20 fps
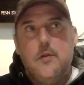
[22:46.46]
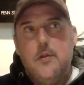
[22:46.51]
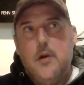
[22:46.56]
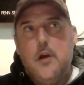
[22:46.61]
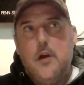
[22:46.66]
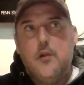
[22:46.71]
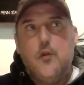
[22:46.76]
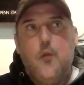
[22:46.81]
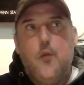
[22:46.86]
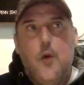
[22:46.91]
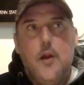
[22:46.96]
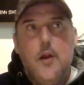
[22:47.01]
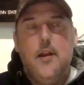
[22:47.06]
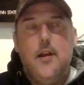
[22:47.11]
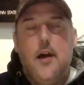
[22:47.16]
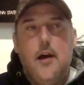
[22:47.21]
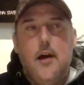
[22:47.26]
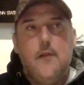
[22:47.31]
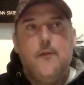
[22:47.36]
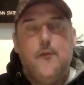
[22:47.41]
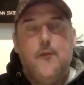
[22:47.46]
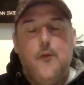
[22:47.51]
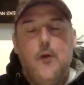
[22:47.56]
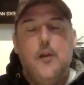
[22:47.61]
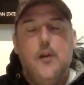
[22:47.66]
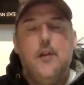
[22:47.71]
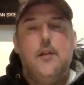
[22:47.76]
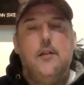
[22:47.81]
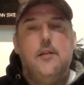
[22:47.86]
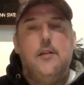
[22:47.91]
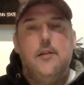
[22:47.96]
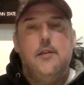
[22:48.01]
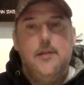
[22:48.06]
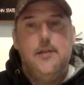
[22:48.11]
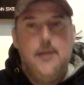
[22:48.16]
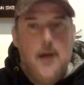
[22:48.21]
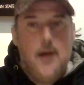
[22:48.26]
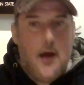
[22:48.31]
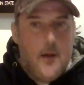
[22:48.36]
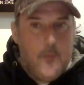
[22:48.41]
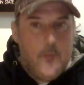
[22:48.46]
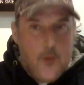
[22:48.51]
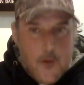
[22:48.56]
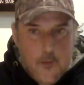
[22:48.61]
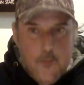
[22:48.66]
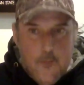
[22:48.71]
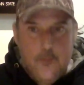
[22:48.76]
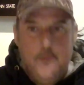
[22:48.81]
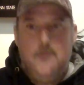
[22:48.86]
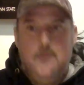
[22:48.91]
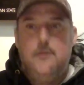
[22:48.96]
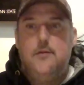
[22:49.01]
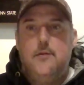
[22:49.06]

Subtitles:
a 29-foot john boat